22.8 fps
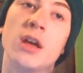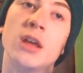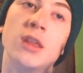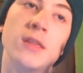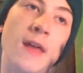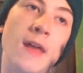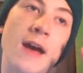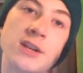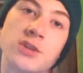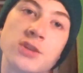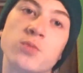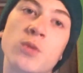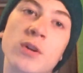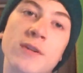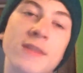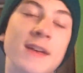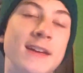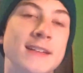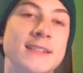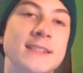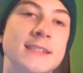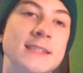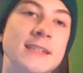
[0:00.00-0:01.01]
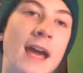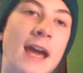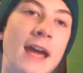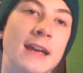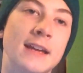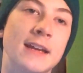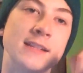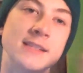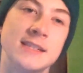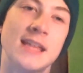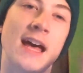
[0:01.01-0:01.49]
and that's where they stay
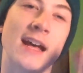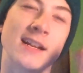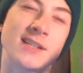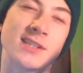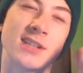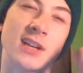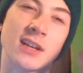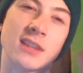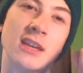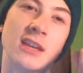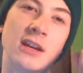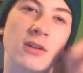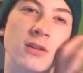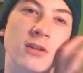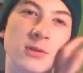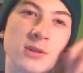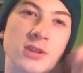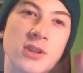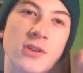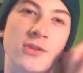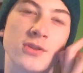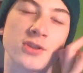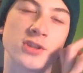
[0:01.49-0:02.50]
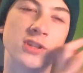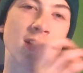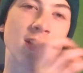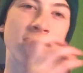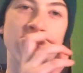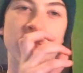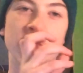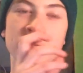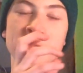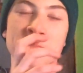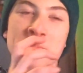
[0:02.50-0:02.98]
because that's like their
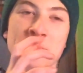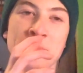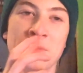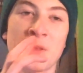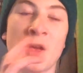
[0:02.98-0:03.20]
stuff,